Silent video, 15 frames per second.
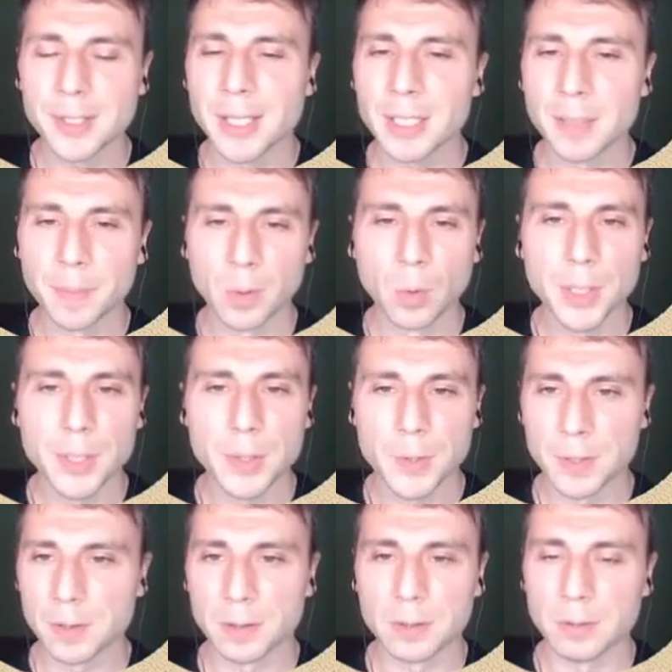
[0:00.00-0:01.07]
they deploy
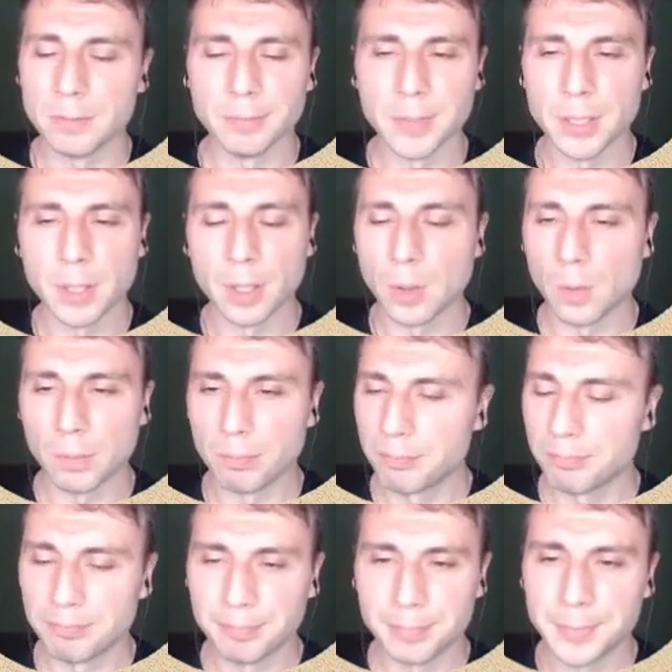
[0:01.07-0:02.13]
using
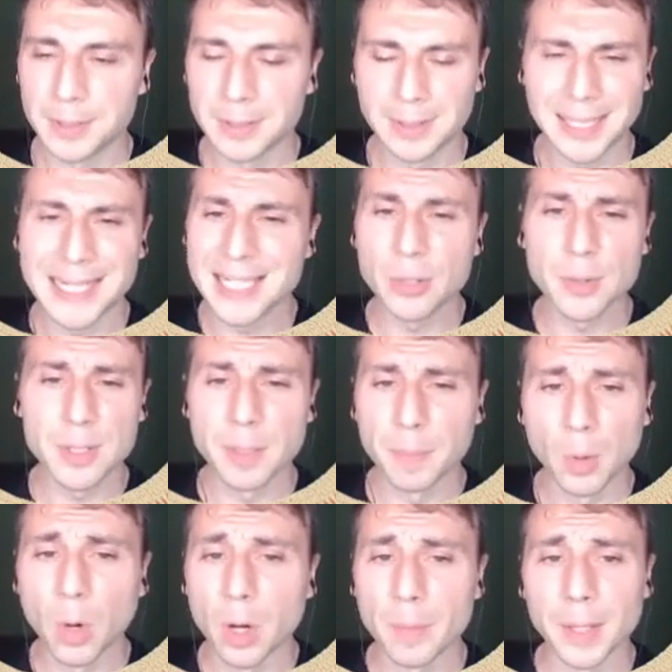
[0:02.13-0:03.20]
continuous
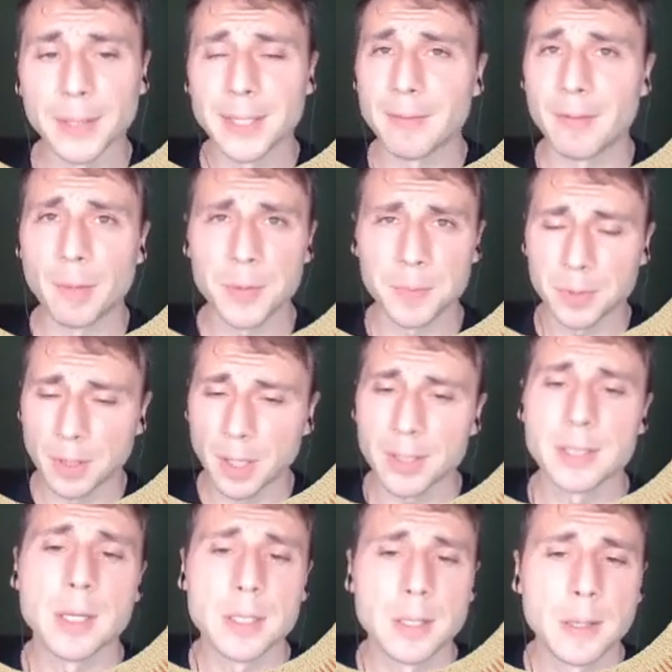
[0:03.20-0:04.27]
deployment, DevOps
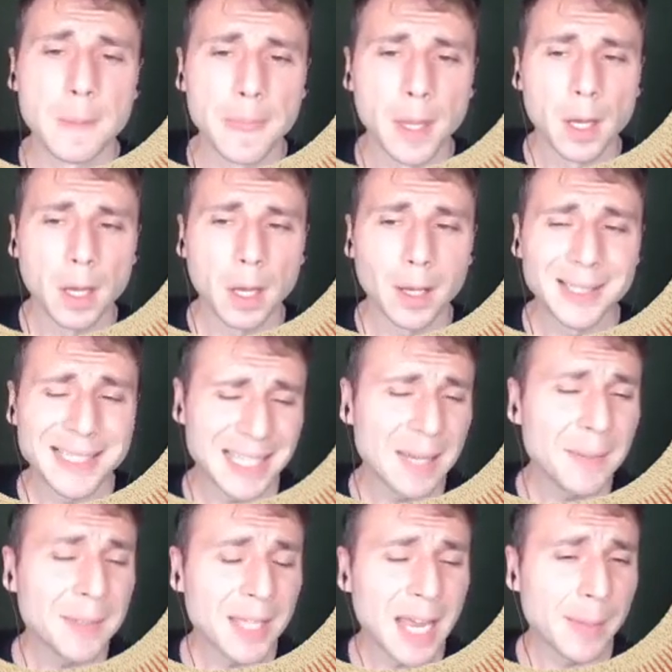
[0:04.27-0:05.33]
process. At the
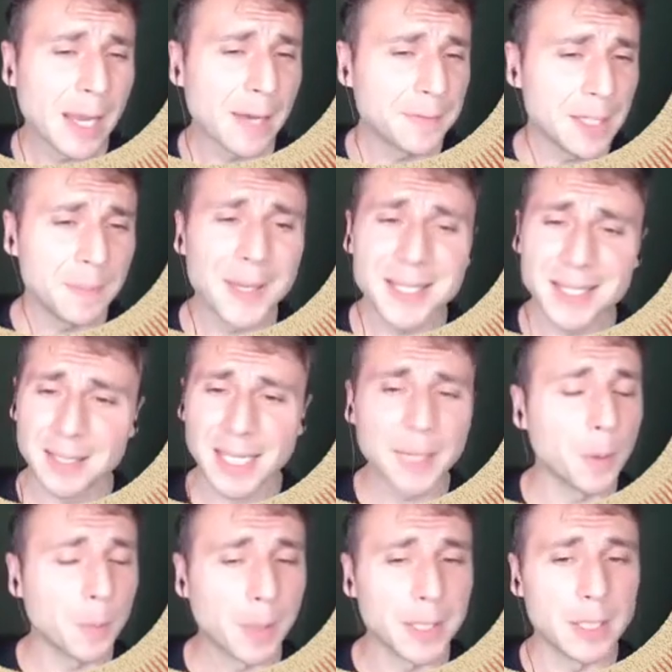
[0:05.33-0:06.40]
same time, FTP is
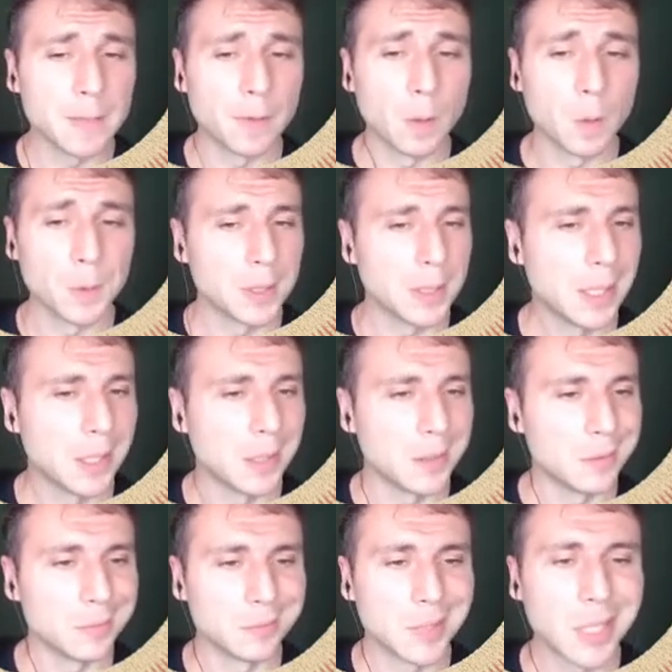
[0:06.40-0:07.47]
enabled by default,
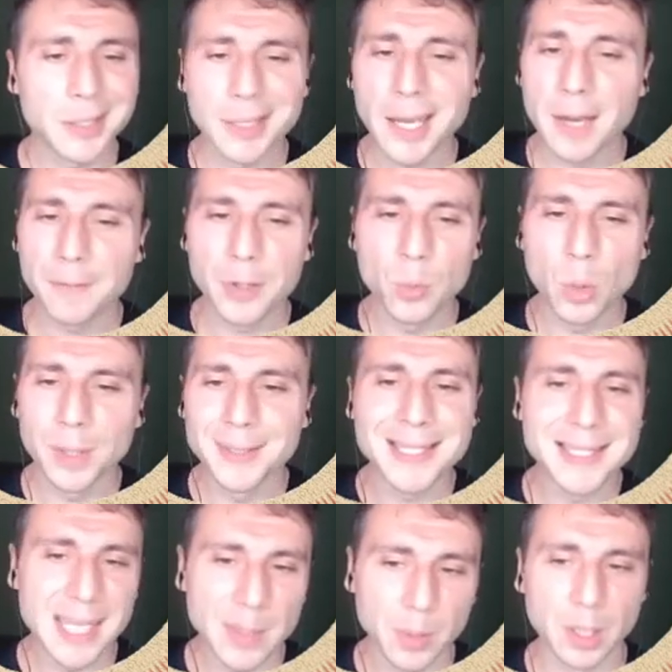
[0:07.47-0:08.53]
and not everyone
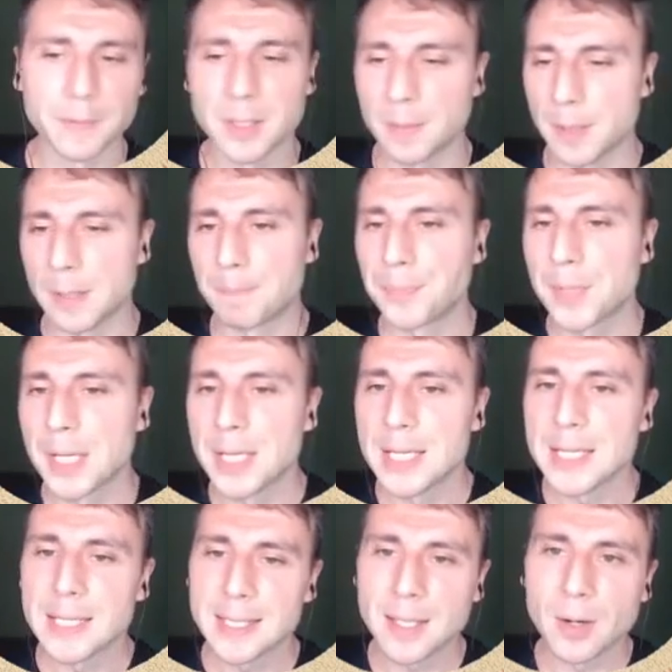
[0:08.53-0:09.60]
disable FTP.
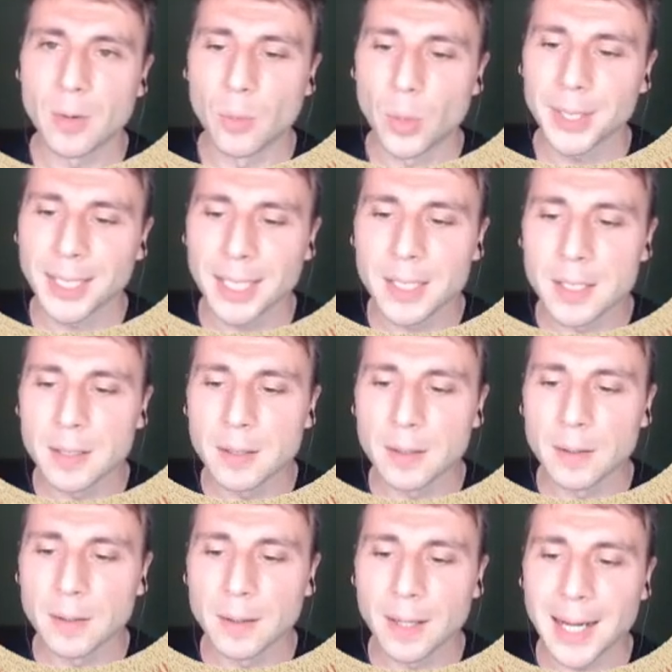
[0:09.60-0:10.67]
So what I can
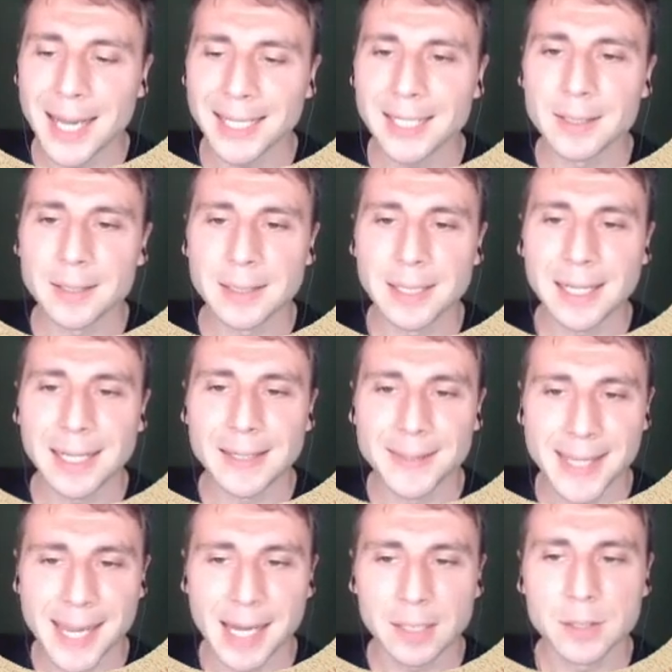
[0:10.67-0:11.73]
do, I can
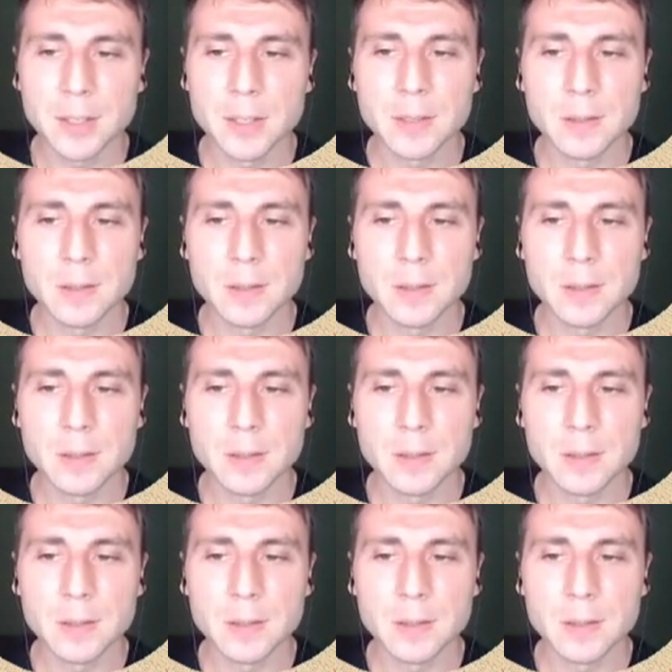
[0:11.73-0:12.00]
connect